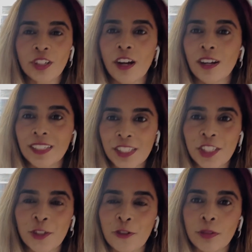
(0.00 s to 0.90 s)
on
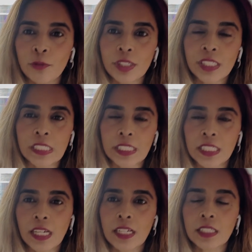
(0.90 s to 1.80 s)
Instagram recently
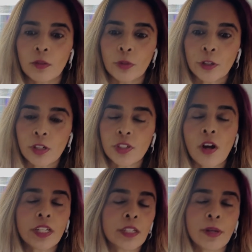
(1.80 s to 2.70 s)
that we're all
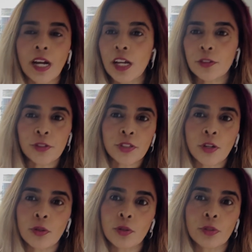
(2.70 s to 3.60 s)
talking about how there's
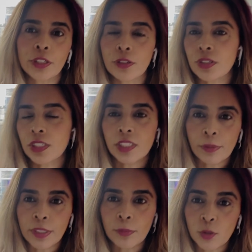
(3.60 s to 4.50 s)
no,
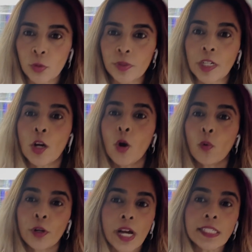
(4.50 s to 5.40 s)
systemic absorption.
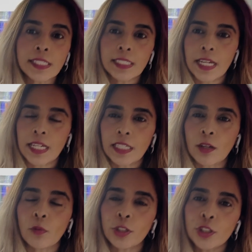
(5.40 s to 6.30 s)
We're not saying that
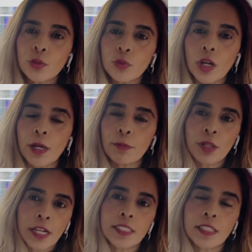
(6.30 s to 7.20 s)
when you
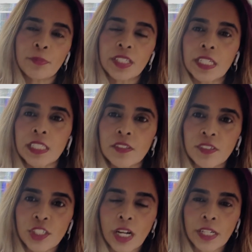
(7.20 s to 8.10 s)
apply something in the
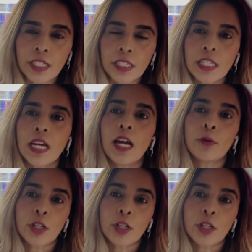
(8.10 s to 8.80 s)
vagina and we